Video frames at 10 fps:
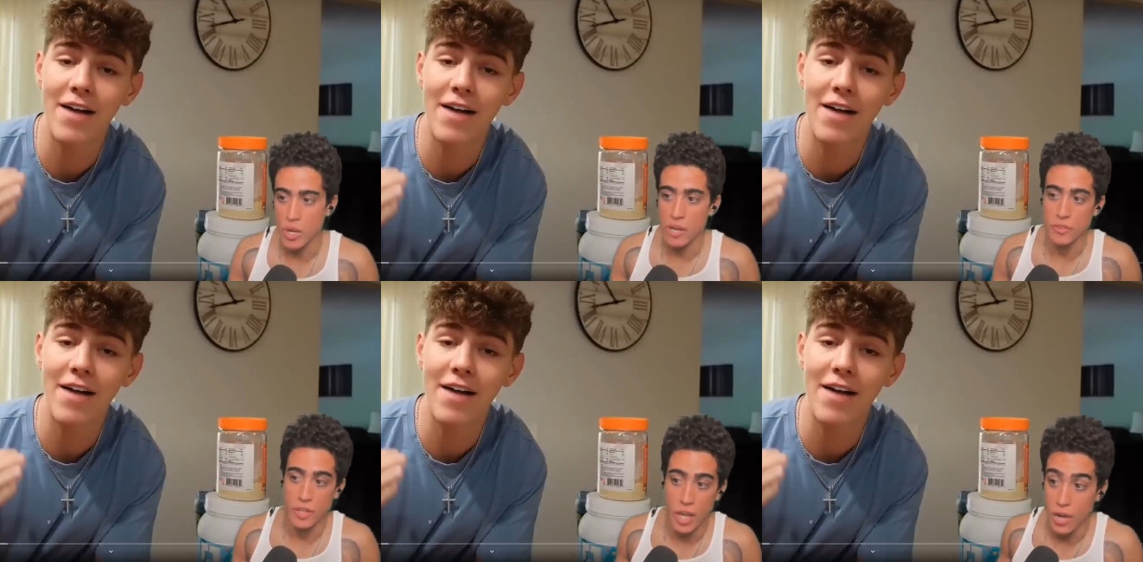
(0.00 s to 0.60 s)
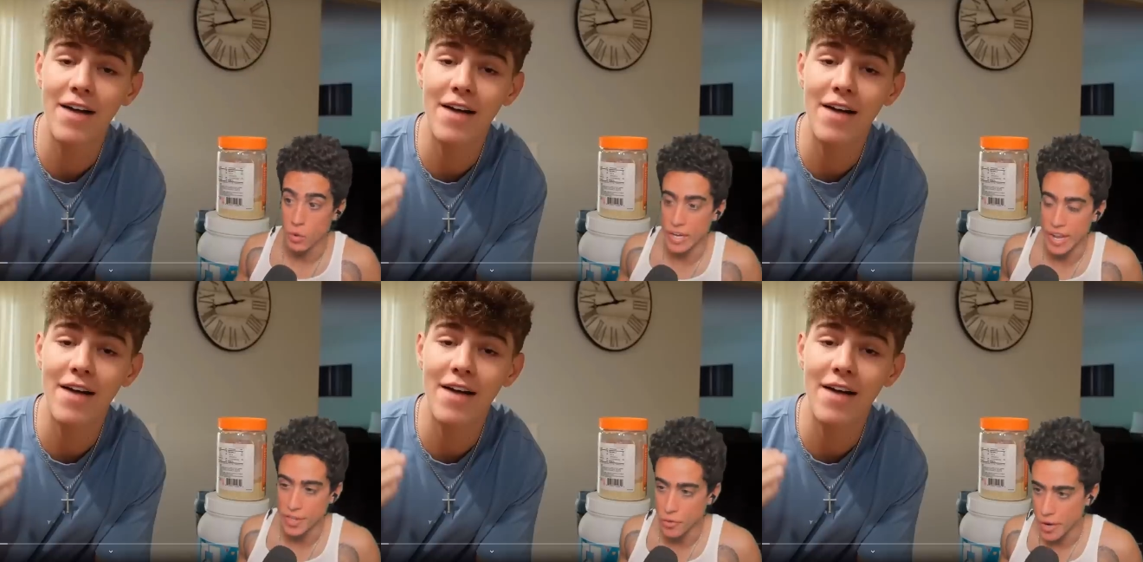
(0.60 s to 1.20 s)
Speaker 1: have a
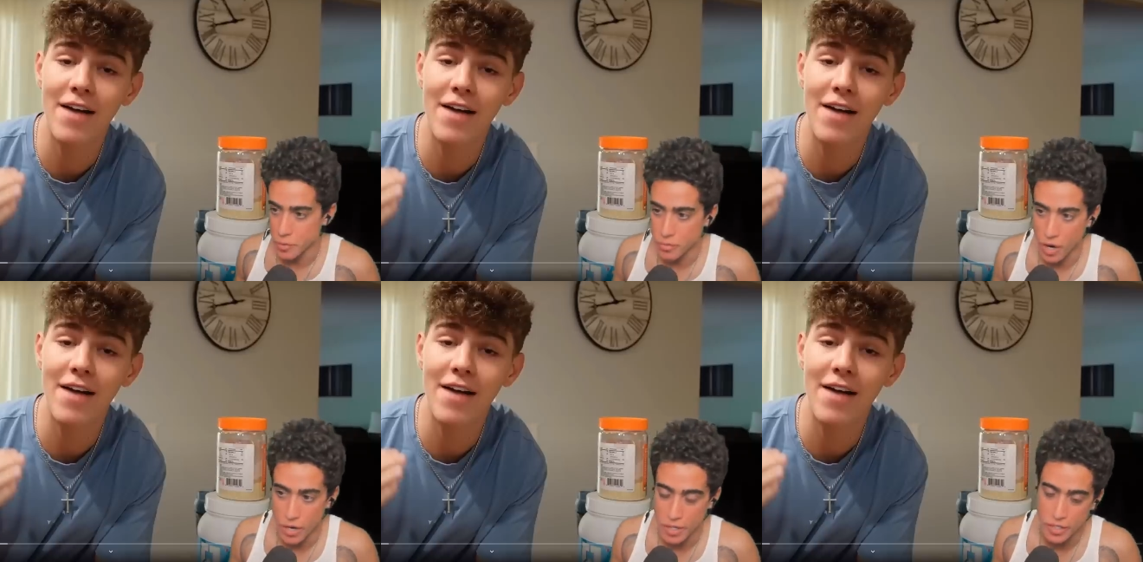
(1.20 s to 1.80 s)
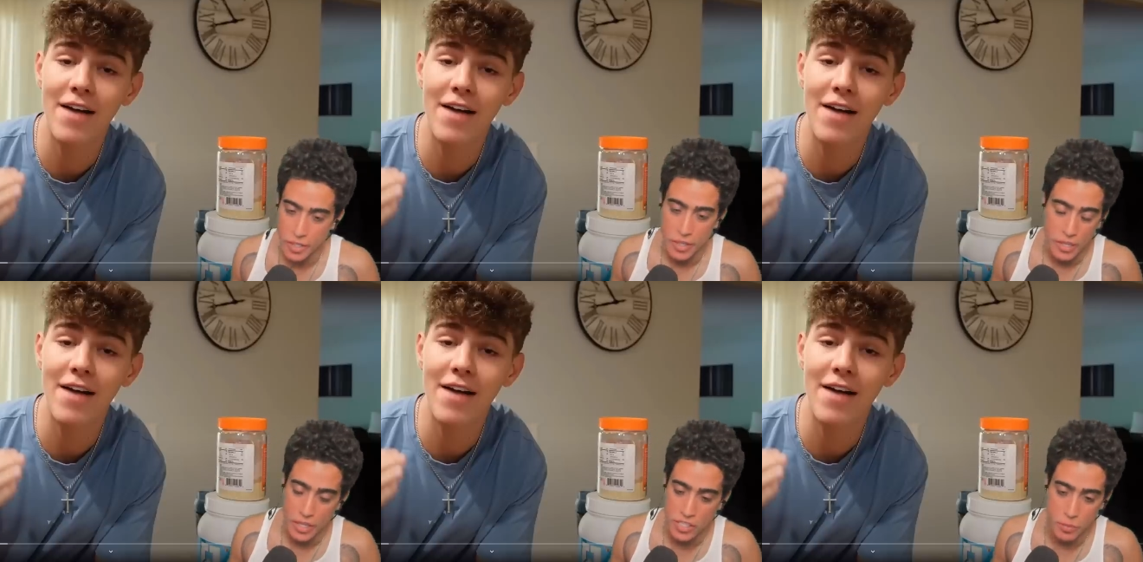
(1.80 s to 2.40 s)
non-organic grain product,
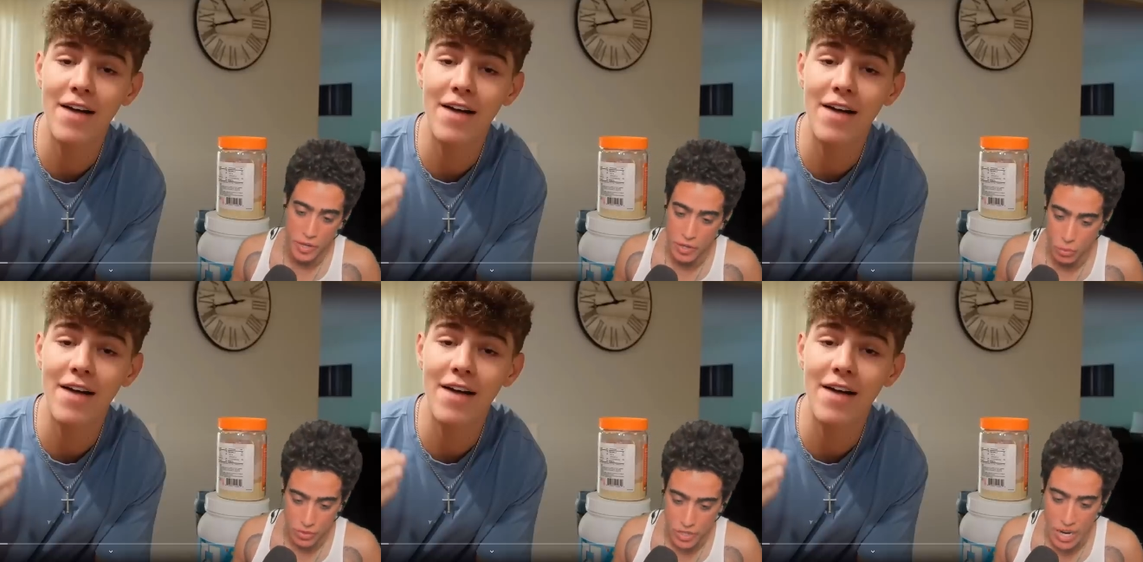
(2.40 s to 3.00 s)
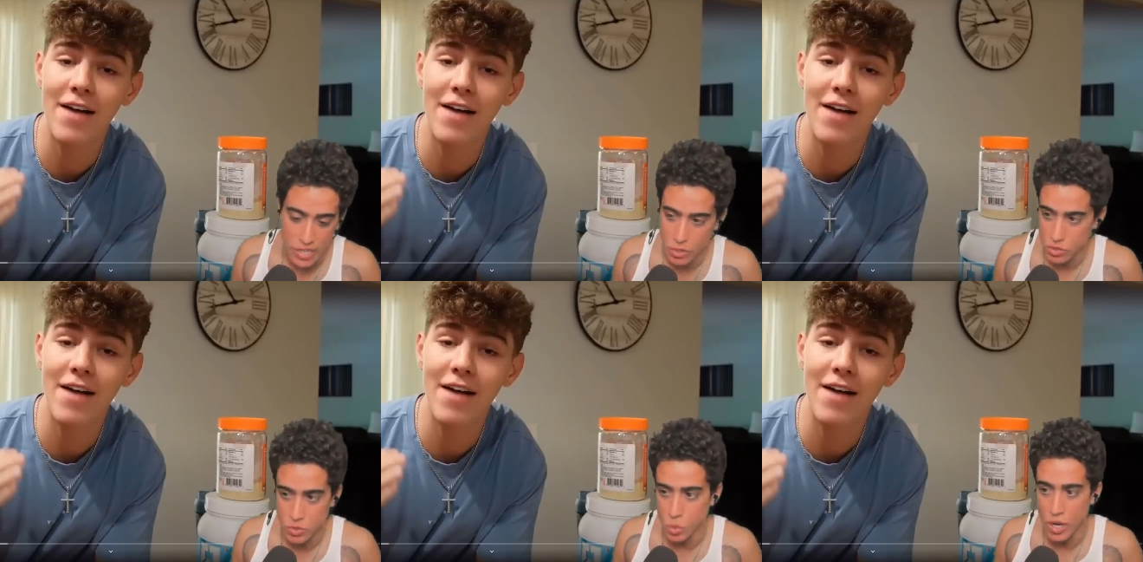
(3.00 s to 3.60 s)
it's sprayed with God
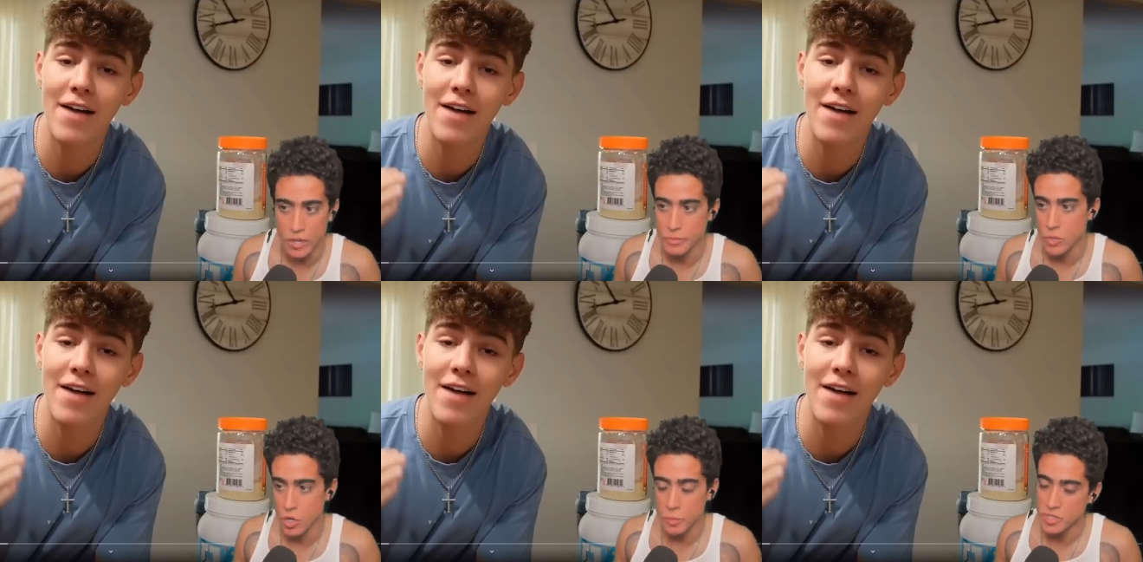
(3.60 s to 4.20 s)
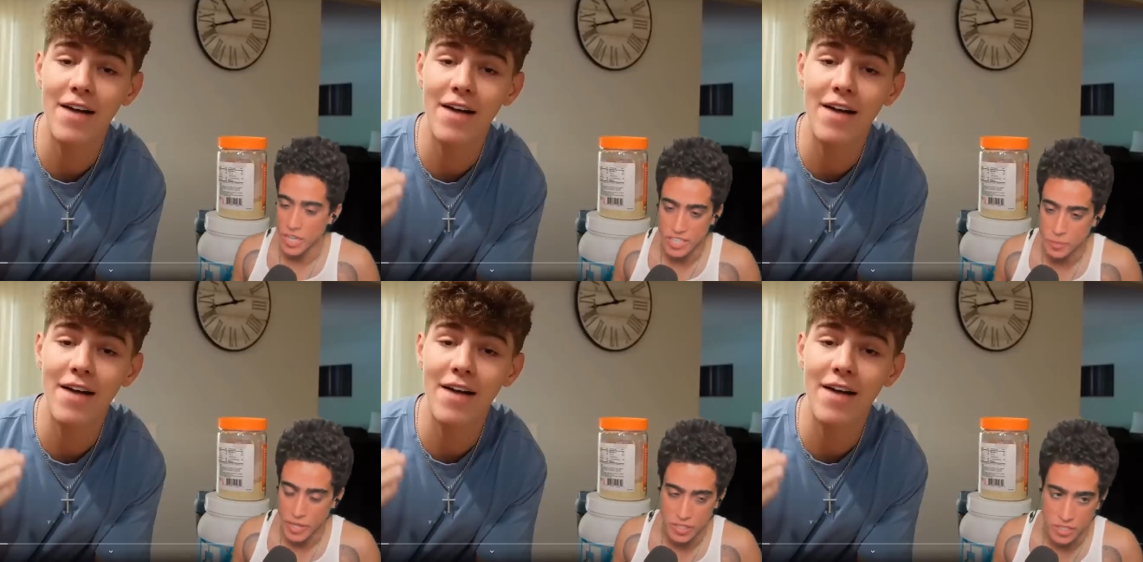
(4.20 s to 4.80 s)
knows what herbicides,
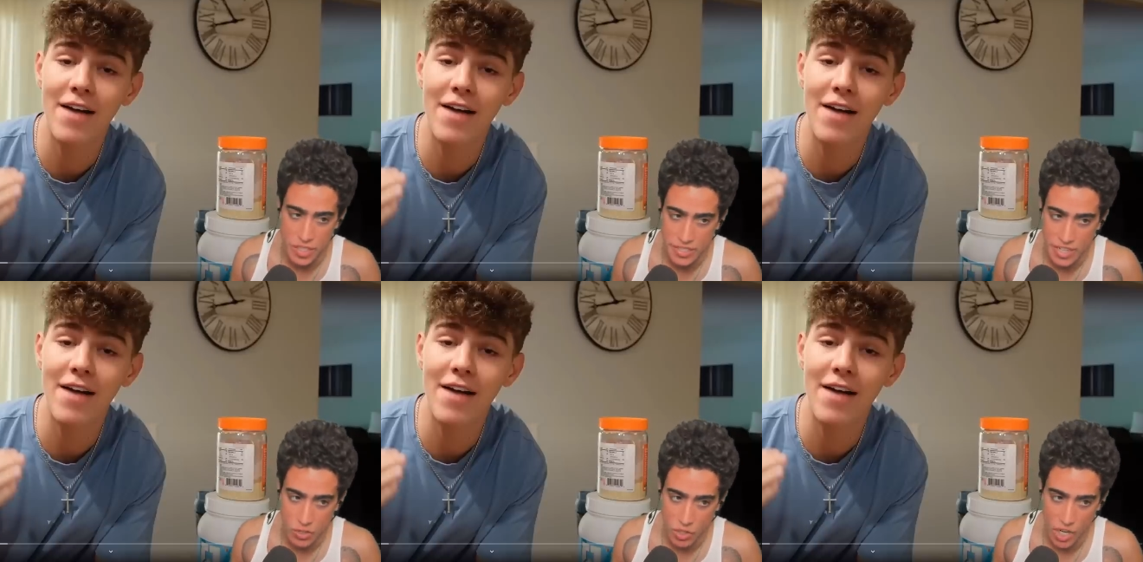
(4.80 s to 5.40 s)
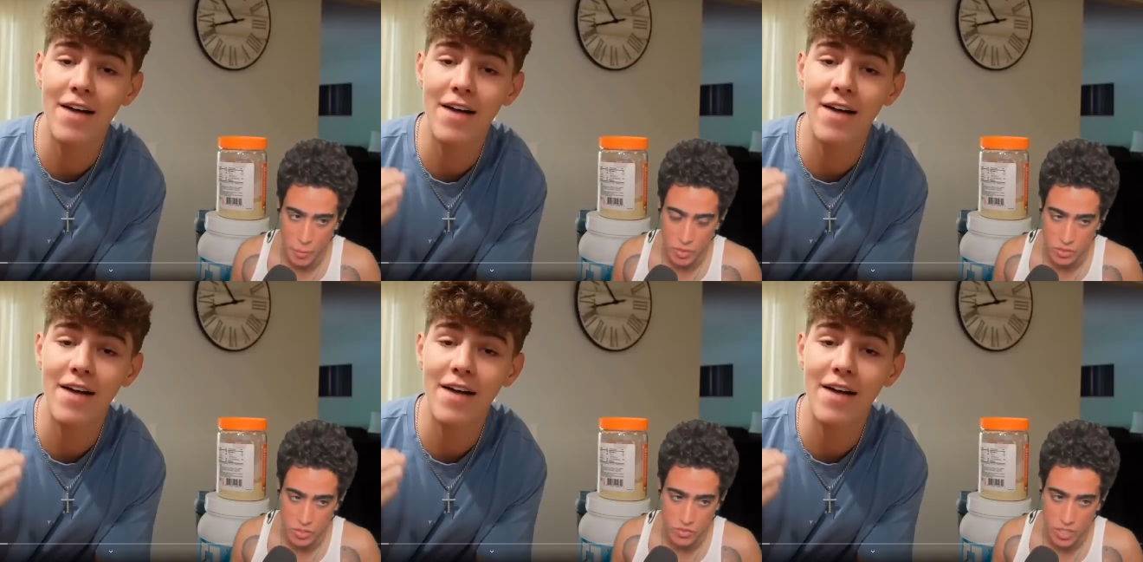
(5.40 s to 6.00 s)
pesticides,
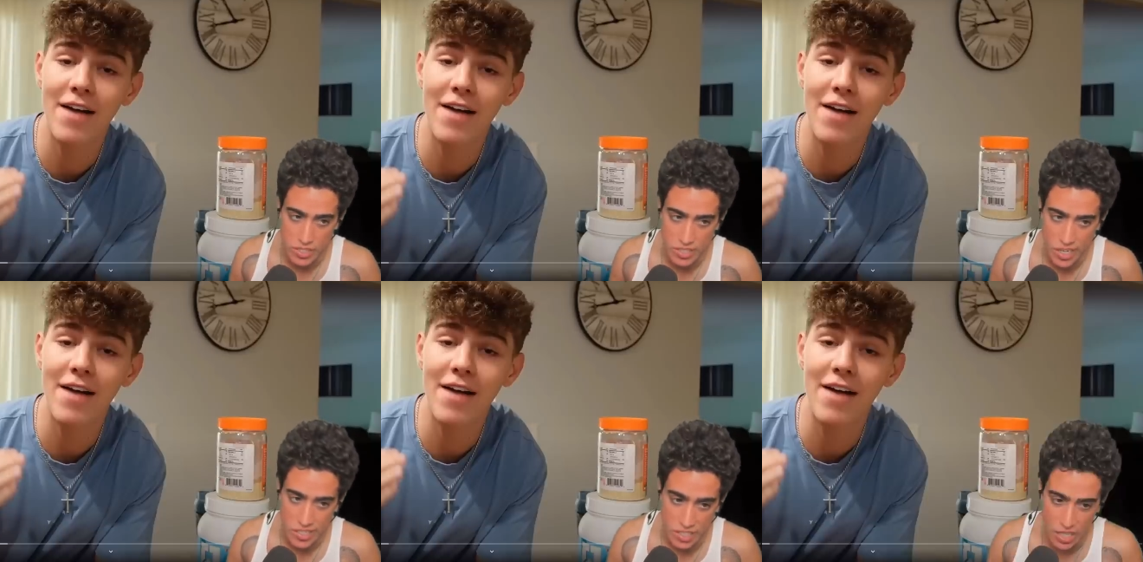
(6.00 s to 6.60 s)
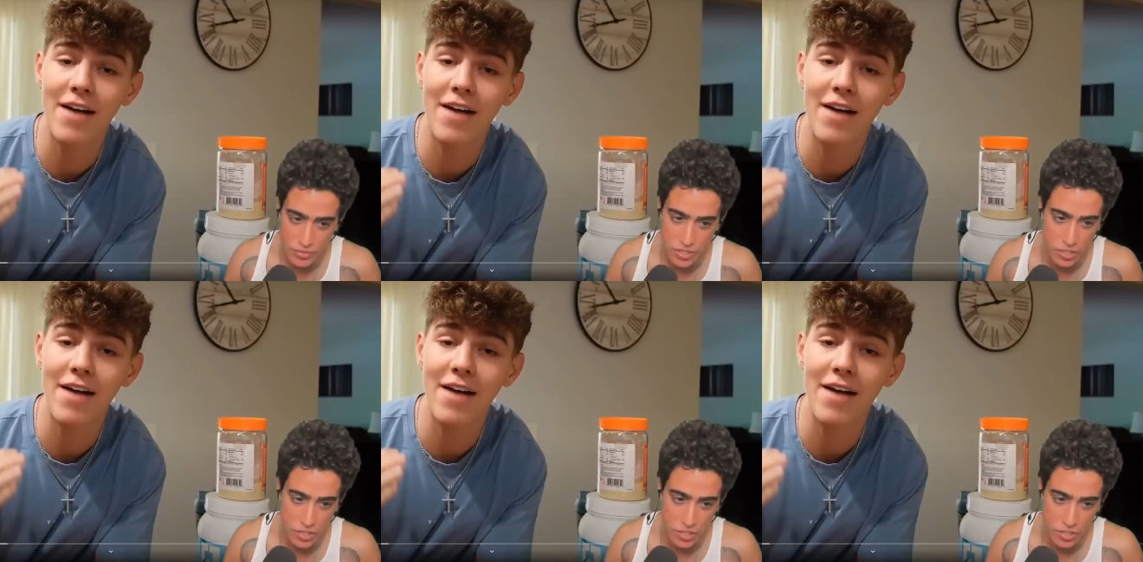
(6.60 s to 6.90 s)
agrochemicals, fungicides, glyphosate.